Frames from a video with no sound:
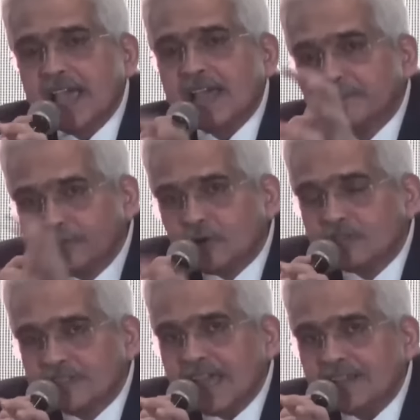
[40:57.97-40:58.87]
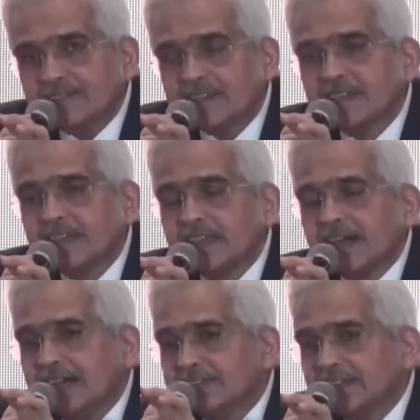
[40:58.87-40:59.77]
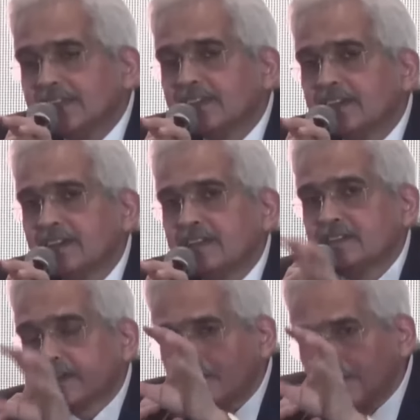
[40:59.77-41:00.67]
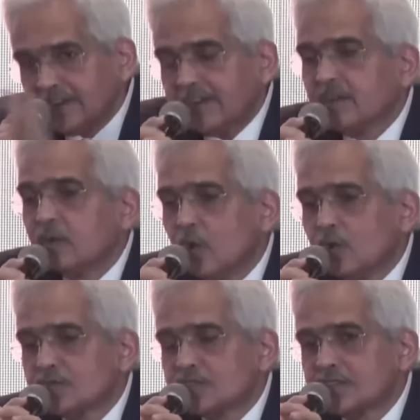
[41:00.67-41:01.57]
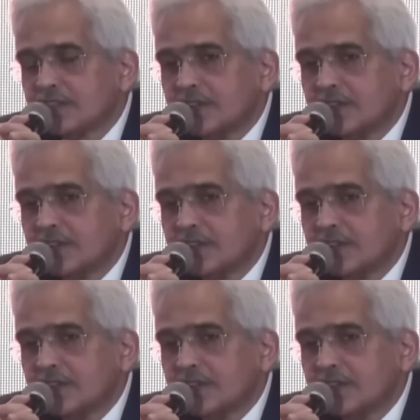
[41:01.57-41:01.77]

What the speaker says: And for that, I think the credit goes